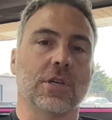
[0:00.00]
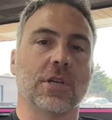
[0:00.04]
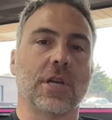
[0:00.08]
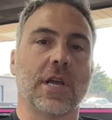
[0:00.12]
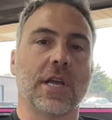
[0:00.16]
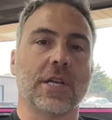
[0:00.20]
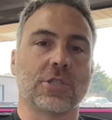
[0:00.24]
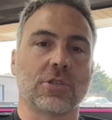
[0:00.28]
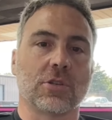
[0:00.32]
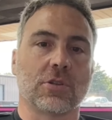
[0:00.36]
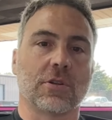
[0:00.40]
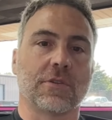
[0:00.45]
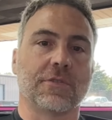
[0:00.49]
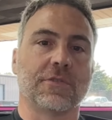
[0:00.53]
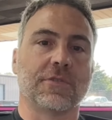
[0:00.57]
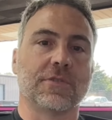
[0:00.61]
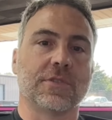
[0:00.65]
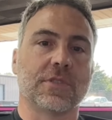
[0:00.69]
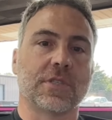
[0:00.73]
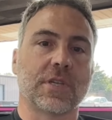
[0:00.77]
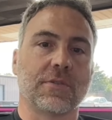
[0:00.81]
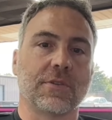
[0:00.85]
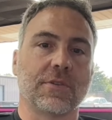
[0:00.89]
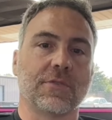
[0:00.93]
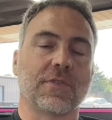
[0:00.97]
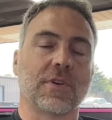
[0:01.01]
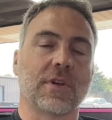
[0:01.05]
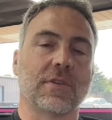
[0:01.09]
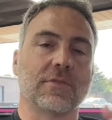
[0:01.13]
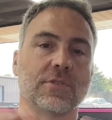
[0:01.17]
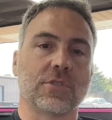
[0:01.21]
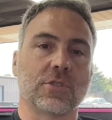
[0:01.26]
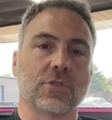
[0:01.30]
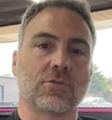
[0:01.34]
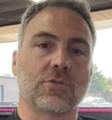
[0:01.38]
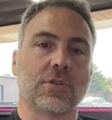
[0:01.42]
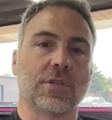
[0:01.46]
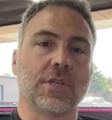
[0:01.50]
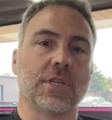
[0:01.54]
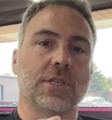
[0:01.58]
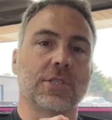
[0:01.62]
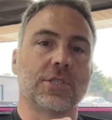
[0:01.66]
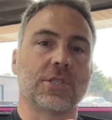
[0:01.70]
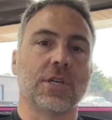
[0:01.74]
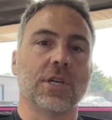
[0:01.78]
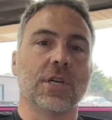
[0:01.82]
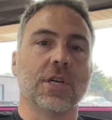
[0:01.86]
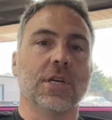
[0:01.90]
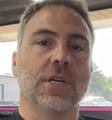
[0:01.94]
HLR 75 is the 3
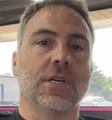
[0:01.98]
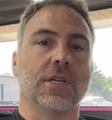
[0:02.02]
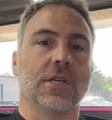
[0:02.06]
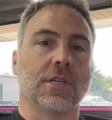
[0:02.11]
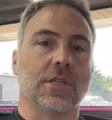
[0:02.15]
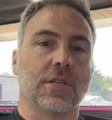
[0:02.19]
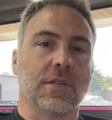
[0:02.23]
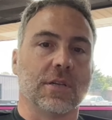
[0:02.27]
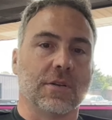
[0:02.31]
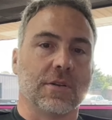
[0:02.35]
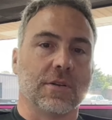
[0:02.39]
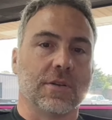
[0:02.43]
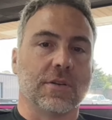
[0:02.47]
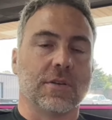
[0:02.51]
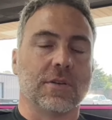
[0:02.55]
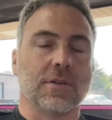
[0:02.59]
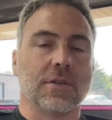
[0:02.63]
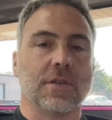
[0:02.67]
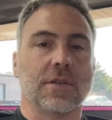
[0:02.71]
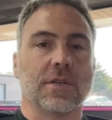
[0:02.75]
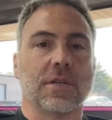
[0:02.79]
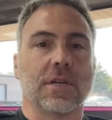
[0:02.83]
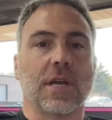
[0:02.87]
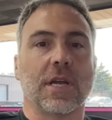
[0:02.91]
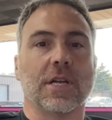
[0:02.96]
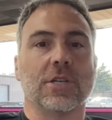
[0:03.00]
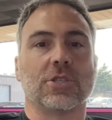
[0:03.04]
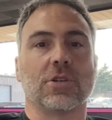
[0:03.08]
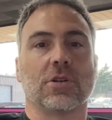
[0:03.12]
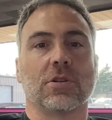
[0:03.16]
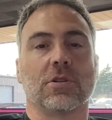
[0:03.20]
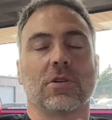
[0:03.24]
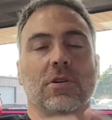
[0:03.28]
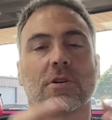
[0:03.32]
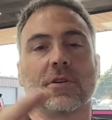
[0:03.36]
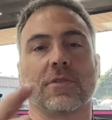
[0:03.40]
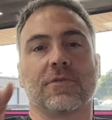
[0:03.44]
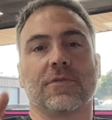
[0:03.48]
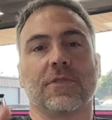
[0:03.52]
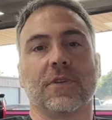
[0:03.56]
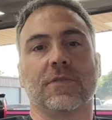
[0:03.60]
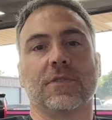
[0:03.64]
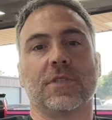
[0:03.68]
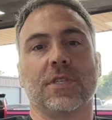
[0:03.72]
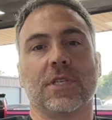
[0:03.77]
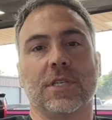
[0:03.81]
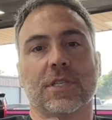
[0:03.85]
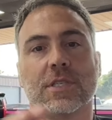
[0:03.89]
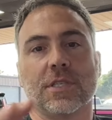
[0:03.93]
inch, and the HLR
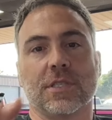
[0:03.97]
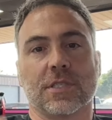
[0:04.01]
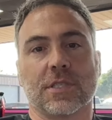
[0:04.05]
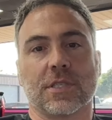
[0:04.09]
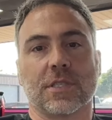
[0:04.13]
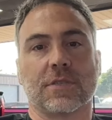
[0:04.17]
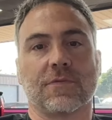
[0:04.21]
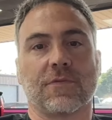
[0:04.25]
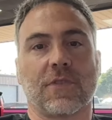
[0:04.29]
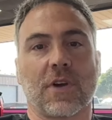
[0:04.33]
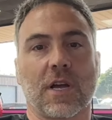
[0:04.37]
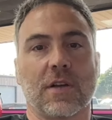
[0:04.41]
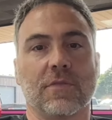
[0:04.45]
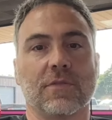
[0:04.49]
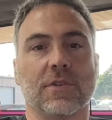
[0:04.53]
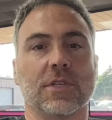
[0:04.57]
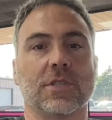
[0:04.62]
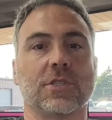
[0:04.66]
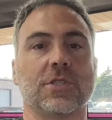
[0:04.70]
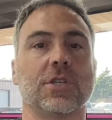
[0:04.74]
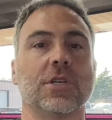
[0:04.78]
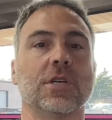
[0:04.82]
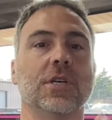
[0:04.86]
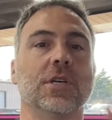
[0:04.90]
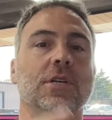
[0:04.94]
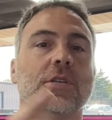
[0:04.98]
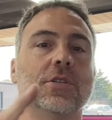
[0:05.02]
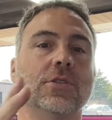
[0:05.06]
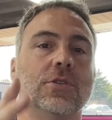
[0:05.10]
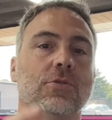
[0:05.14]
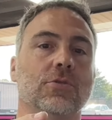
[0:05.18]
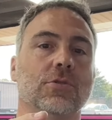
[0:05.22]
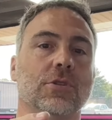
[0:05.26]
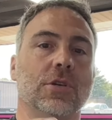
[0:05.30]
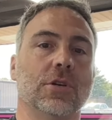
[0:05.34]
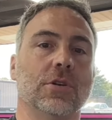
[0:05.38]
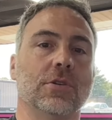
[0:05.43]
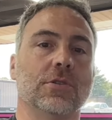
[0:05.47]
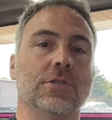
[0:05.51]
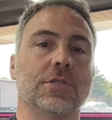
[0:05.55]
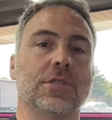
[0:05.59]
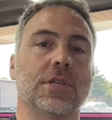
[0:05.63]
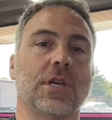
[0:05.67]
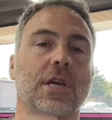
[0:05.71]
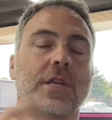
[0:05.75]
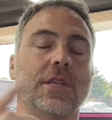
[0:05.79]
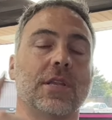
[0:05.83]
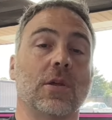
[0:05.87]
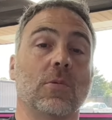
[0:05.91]
15 is this 5 inch, two of those,
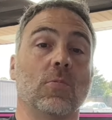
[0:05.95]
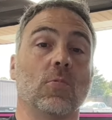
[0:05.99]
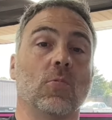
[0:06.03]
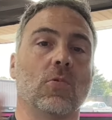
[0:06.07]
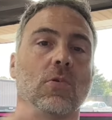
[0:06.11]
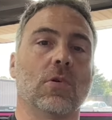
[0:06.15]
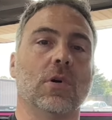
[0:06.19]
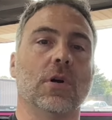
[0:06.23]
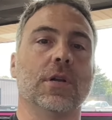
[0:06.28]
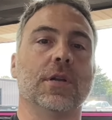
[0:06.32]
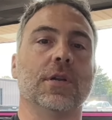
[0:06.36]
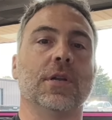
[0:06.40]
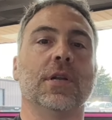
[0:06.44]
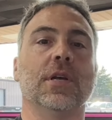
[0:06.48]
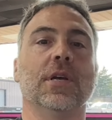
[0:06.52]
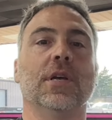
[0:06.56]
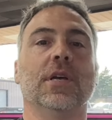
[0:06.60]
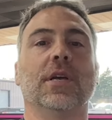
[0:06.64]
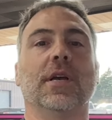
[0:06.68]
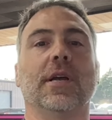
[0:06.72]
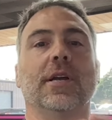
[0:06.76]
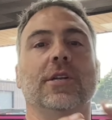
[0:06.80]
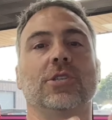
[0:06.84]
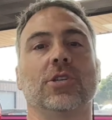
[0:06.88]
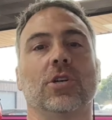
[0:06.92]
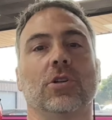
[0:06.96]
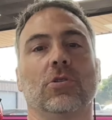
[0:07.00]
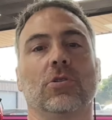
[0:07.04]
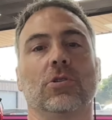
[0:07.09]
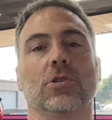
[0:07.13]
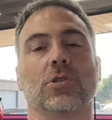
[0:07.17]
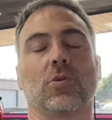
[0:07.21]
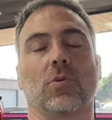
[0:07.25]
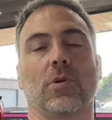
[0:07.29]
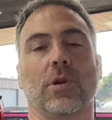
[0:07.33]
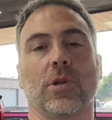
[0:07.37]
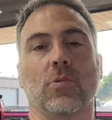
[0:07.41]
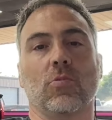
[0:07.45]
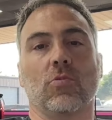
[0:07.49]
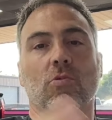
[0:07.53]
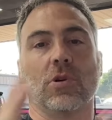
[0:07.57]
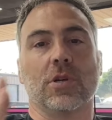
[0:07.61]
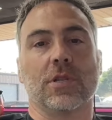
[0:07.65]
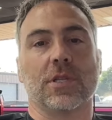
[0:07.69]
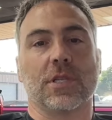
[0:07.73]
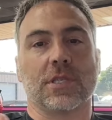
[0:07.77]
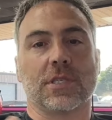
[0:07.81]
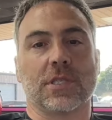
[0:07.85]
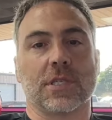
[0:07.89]
and then one HLR
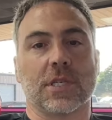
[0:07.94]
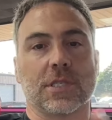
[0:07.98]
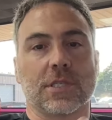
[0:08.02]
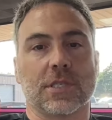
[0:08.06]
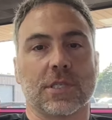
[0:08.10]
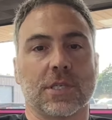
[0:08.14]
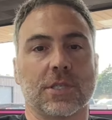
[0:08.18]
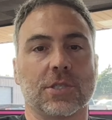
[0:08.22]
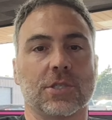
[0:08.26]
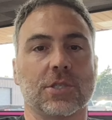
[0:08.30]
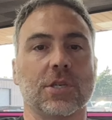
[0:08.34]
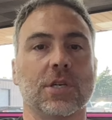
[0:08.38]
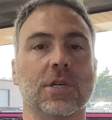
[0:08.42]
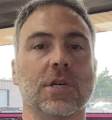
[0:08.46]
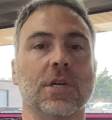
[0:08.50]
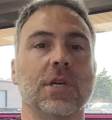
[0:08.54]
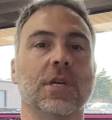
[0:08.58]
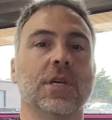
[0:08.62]
21, the 6 inch.